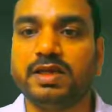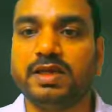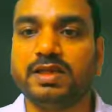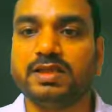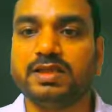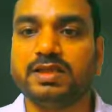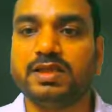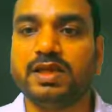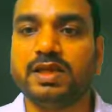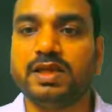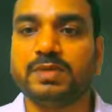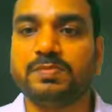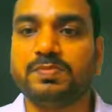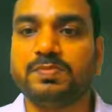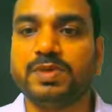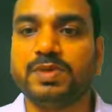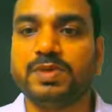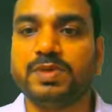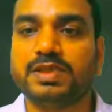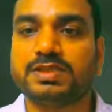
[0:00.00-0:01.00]

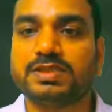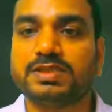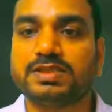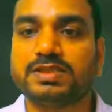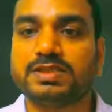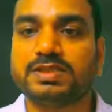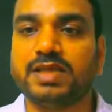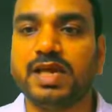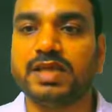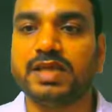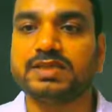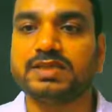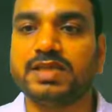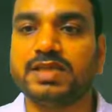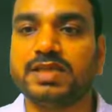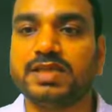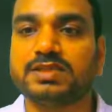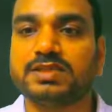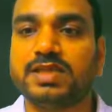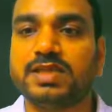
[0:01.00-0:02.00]
T3 plus dash
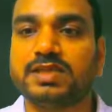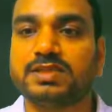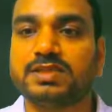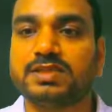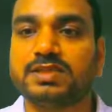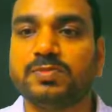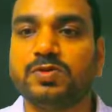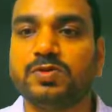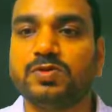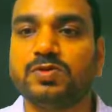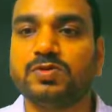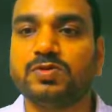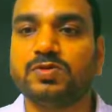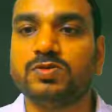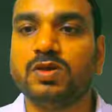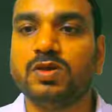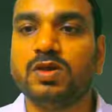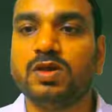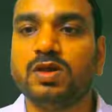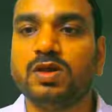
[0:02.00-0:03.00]
dash dash up
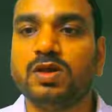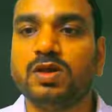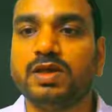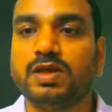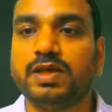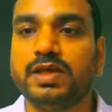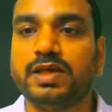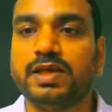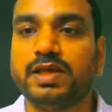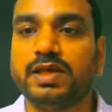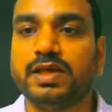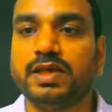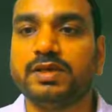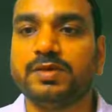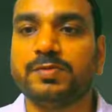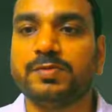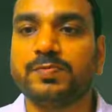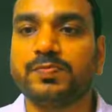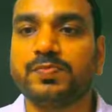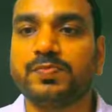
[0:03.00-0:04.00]
to
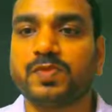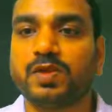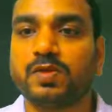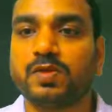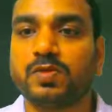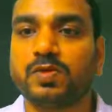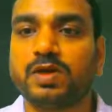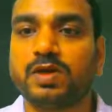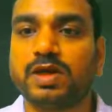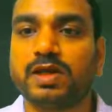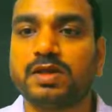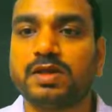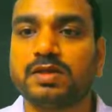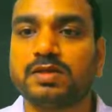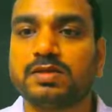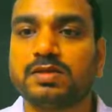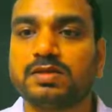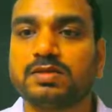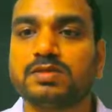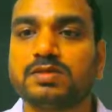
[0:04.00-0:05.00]
Tn.
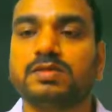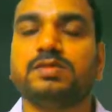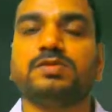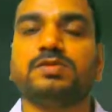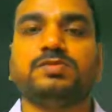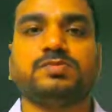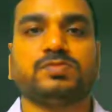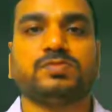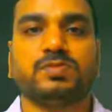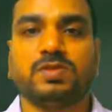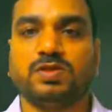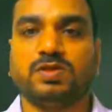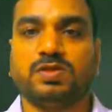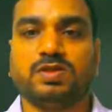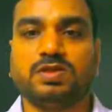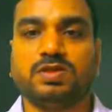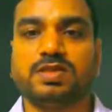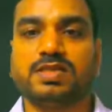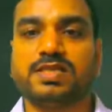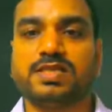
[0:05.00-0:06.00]
Okay.
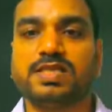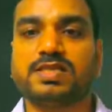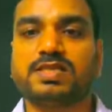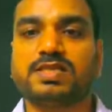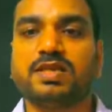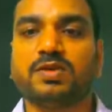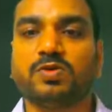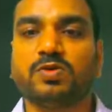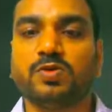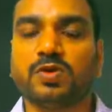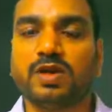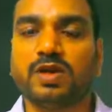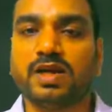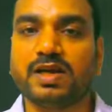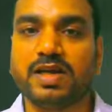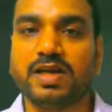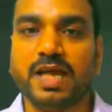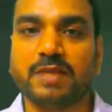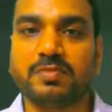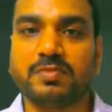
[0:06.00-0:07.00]
This is the
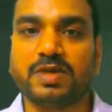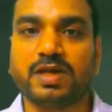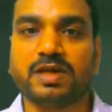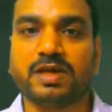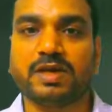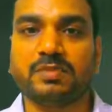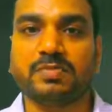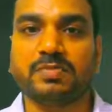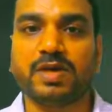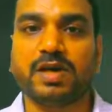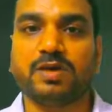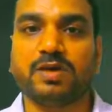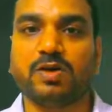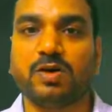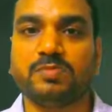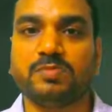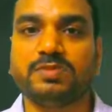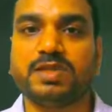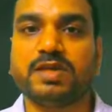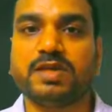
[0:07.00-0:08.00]
total time taken by
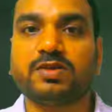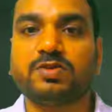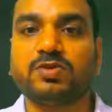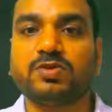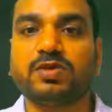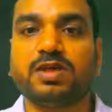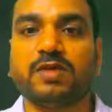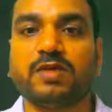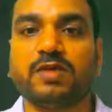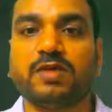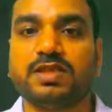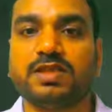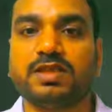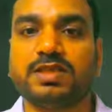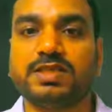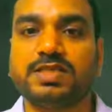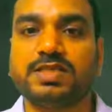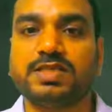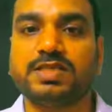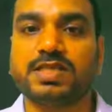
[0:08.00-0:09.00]
an object to cover
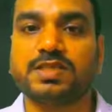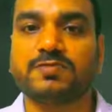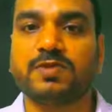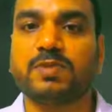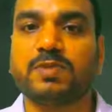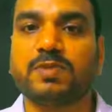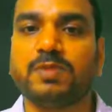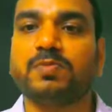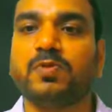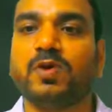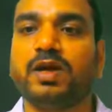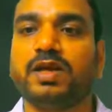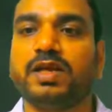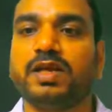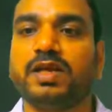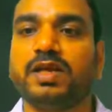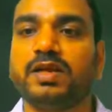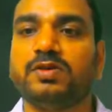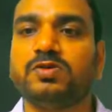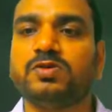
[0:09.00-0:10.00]
the distance from
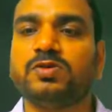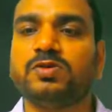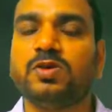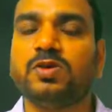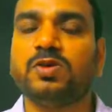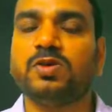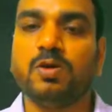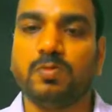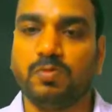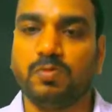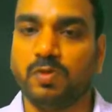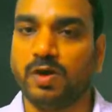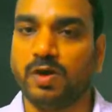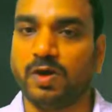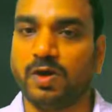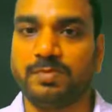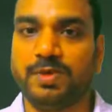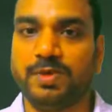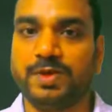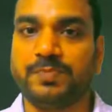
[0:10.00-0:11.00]
point A to
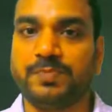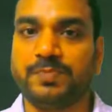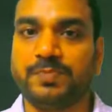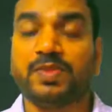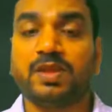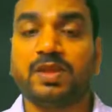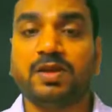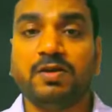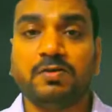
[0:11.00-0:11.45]
point B.